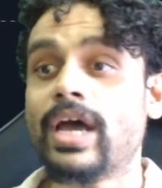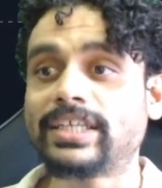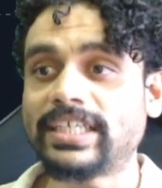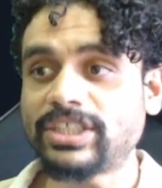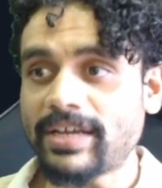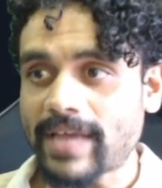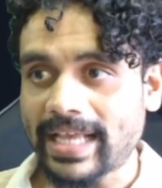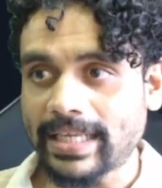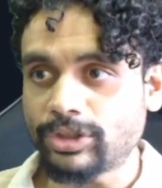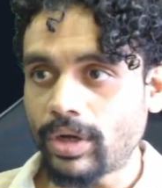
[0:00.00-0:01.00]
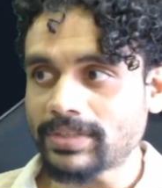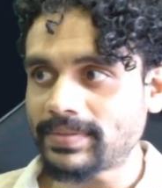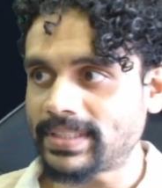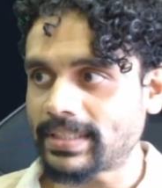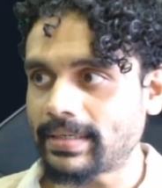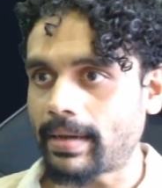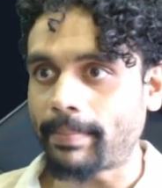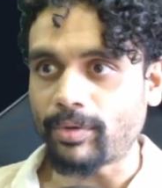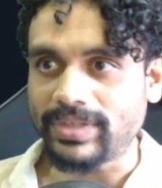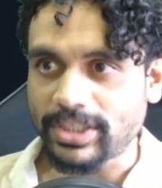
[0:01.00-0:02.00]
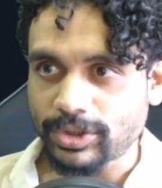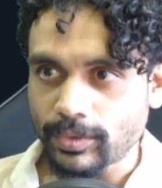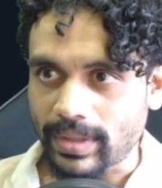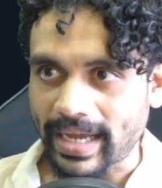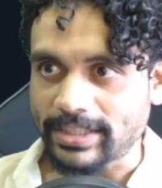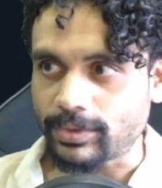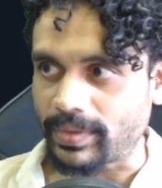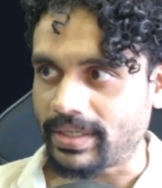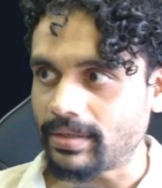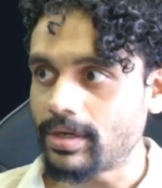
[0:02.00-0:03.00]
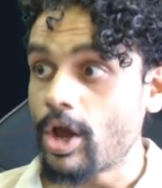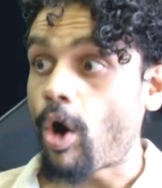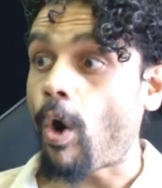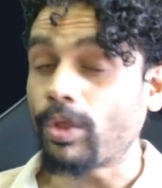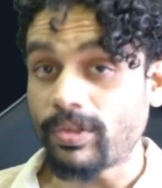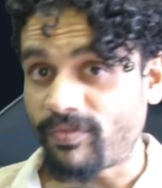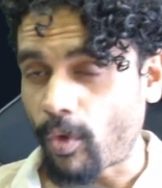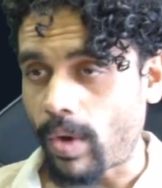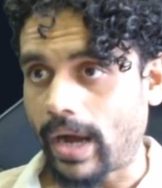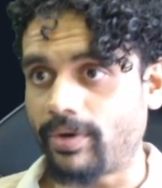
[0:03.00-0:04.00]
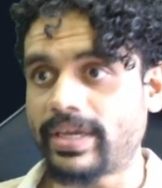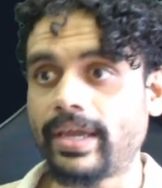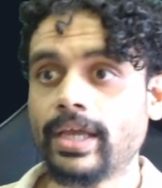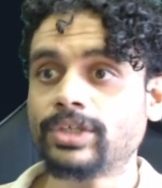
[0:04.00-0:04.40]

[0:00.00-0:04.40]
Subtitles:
essentially, as long as we're sitting above these two lines over here on the 4 hour, okay,